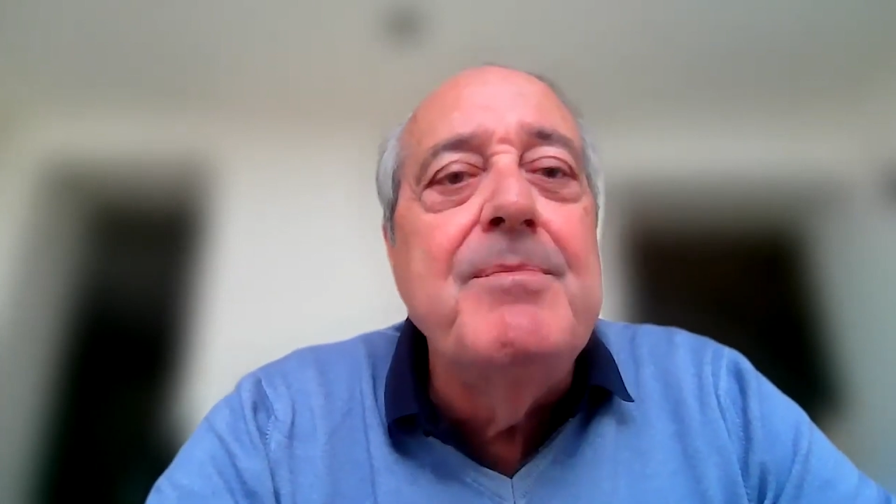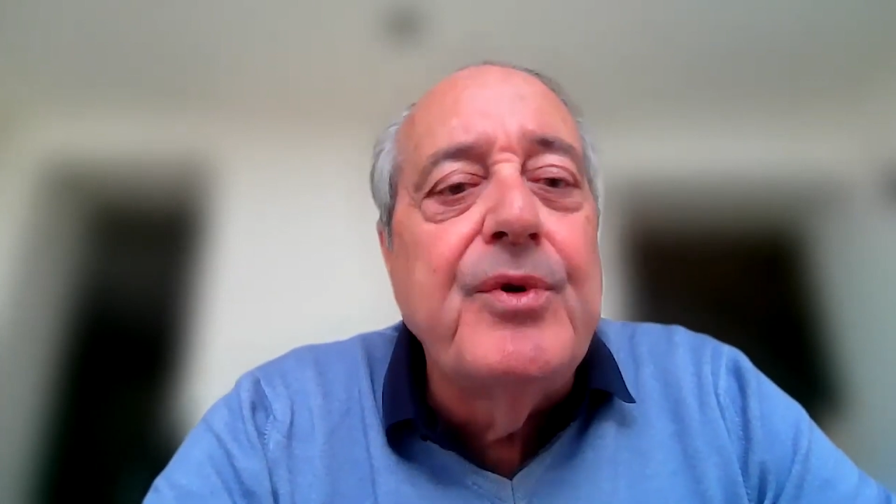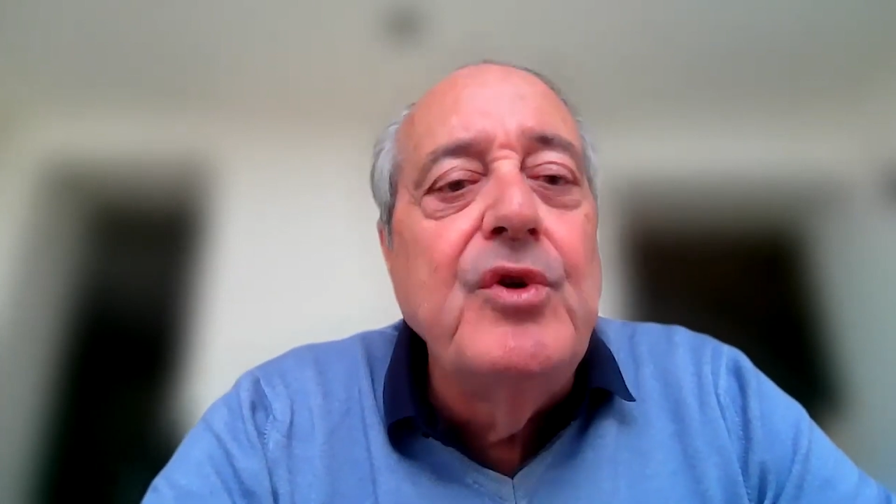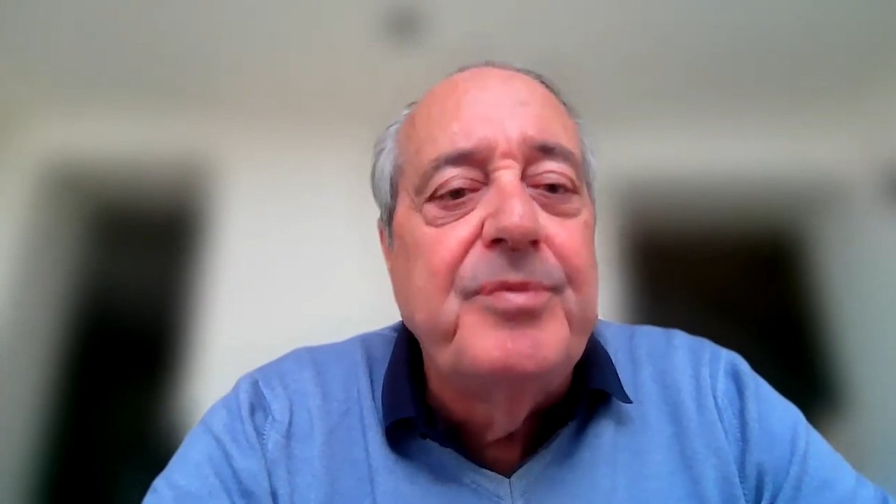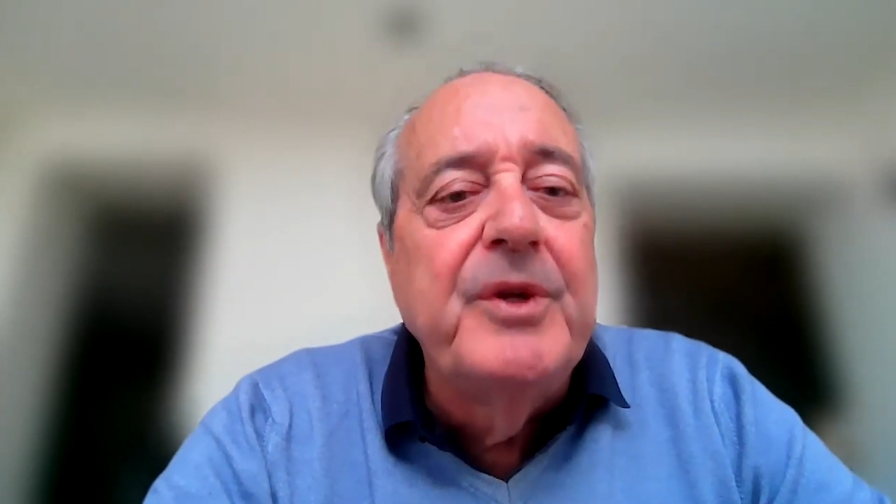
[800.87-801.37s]

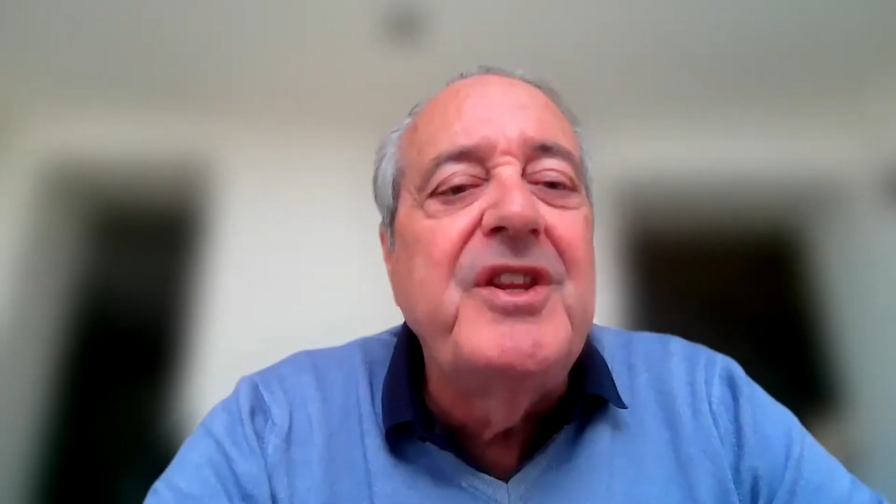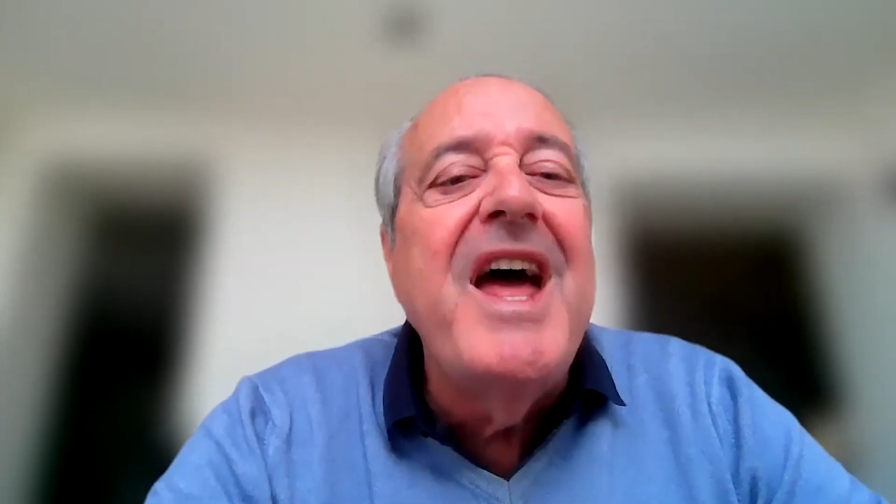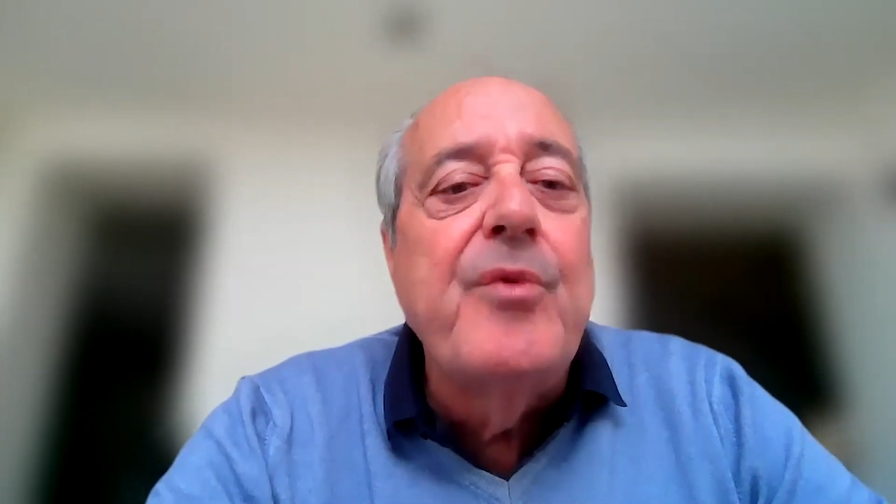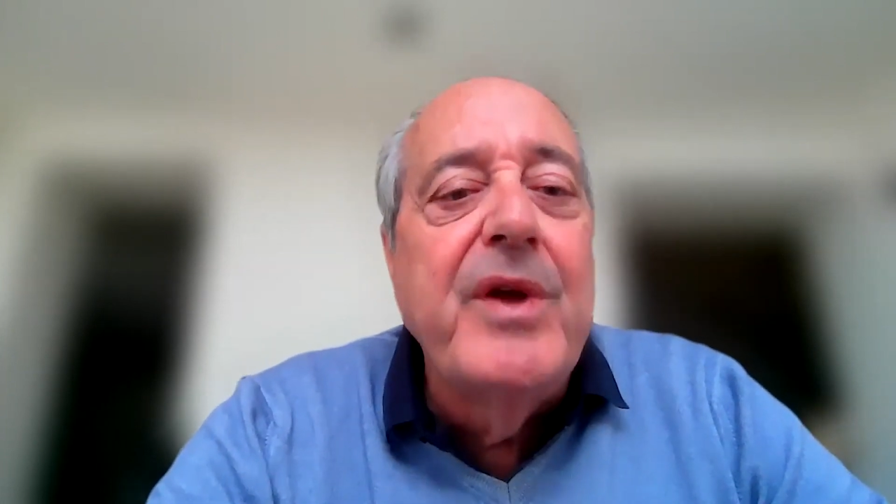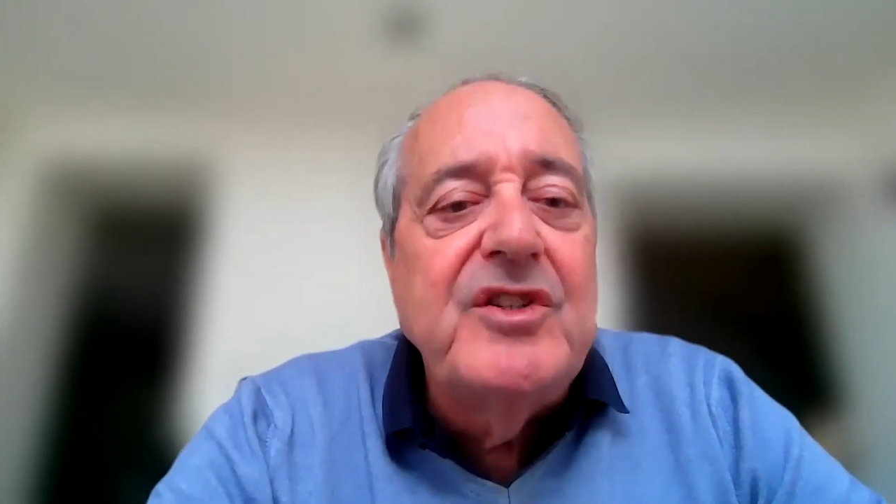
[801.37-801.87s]
improved, but
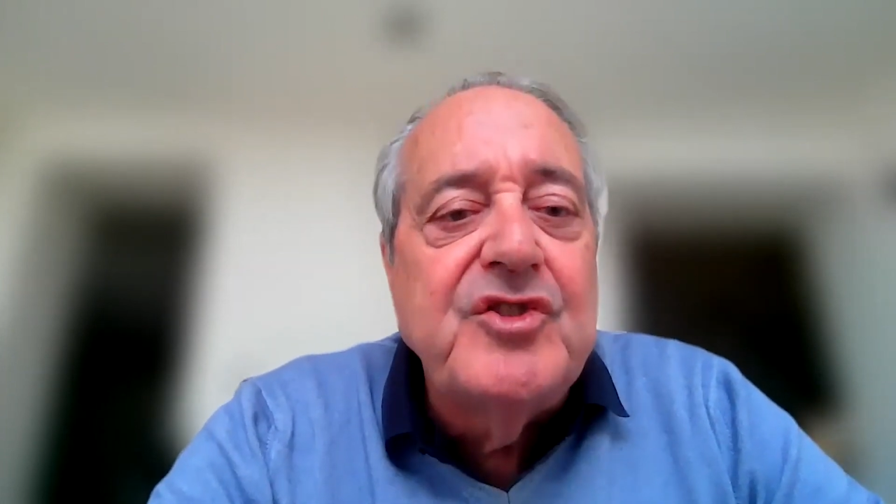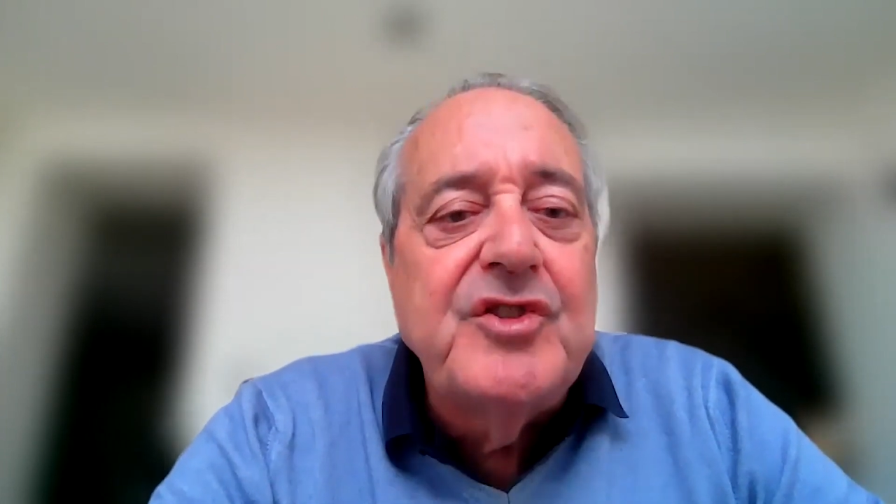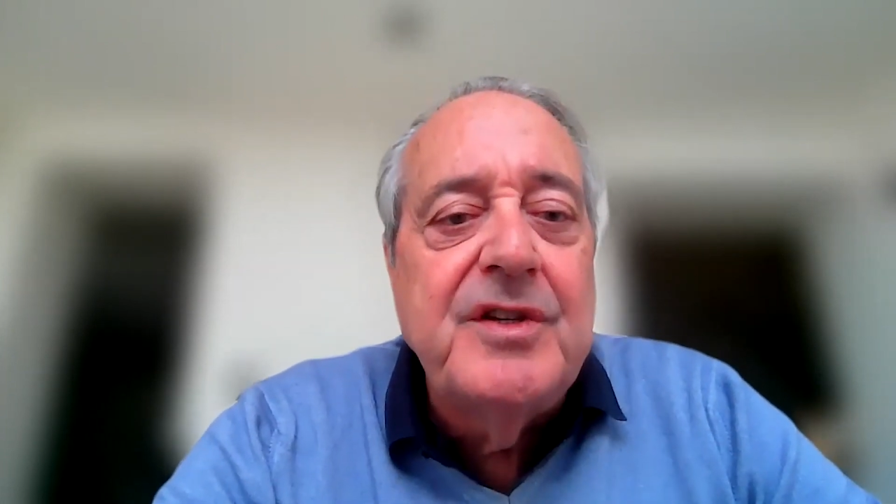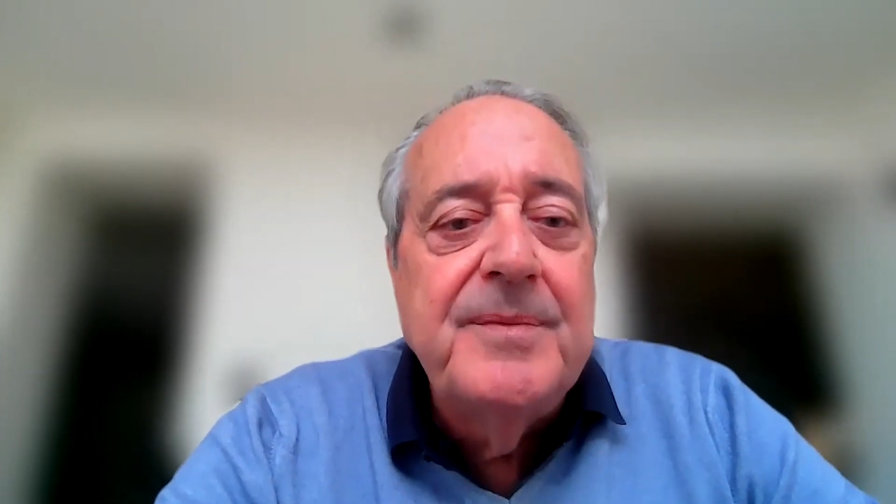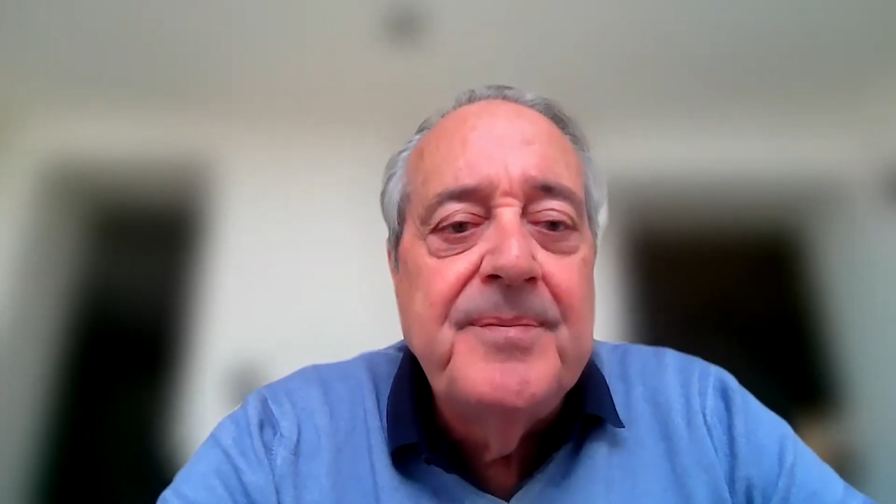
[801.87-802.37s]
enriched.